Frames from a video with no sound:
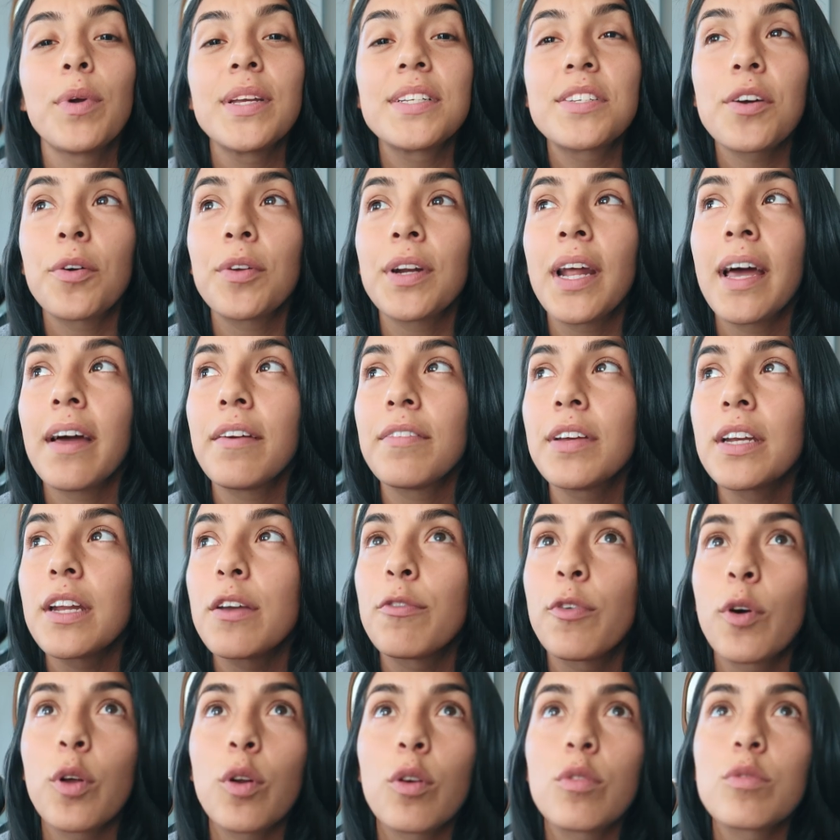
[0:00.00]
We don't have
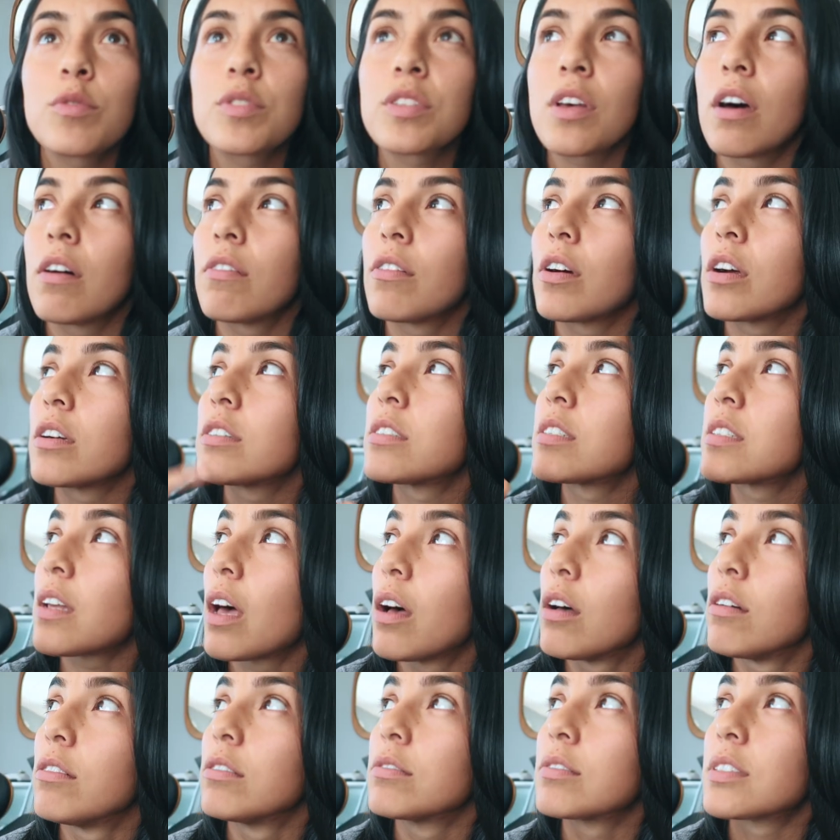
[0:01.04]
any photos of
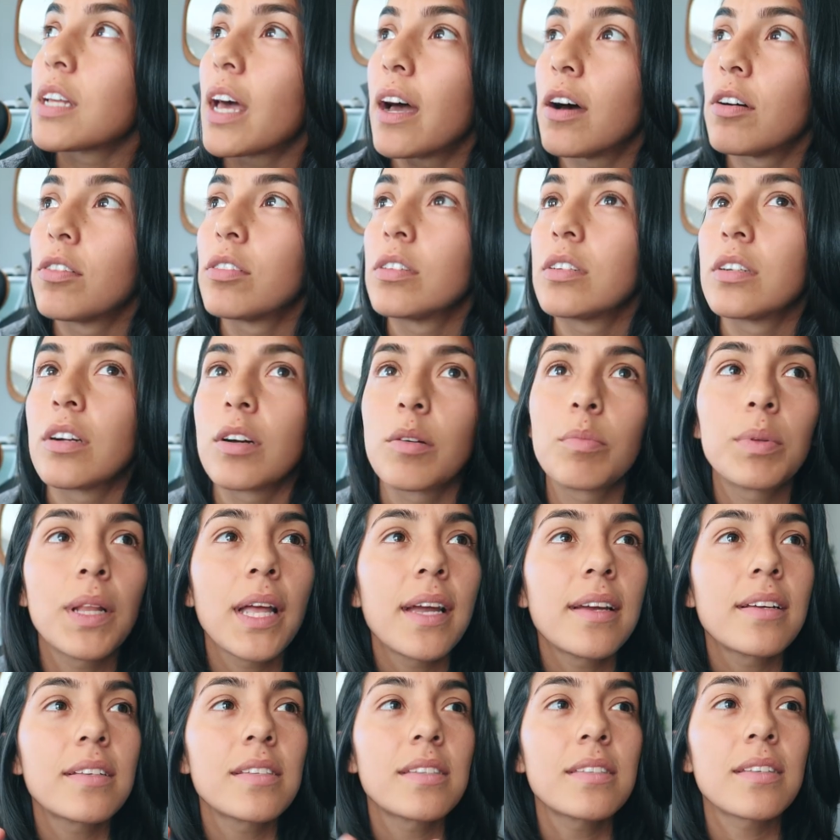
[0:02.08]
ourselves out in our
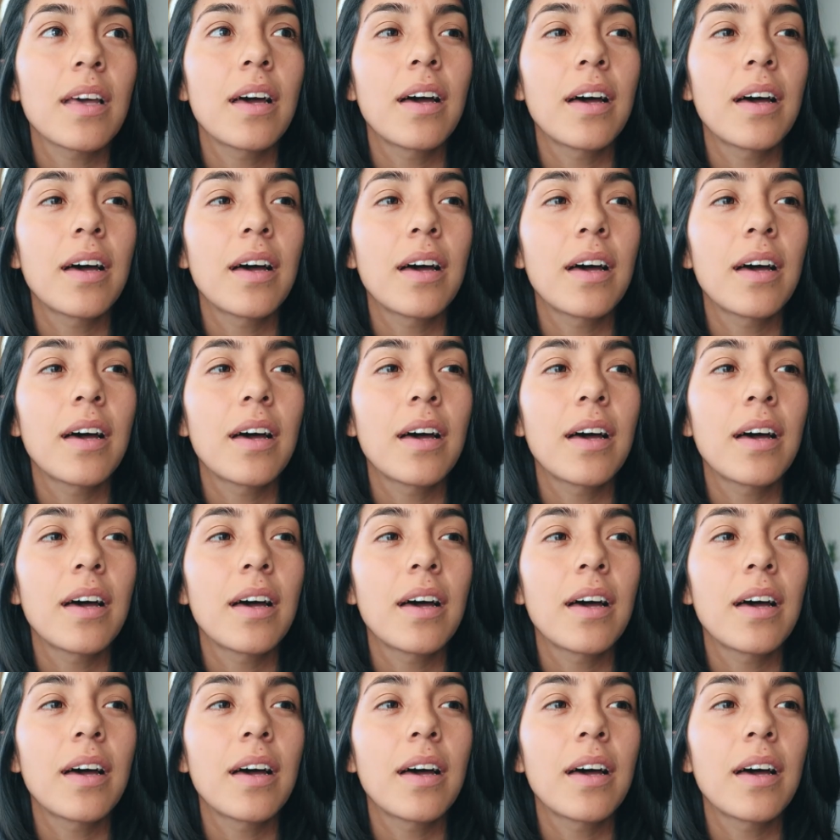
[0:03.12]
place.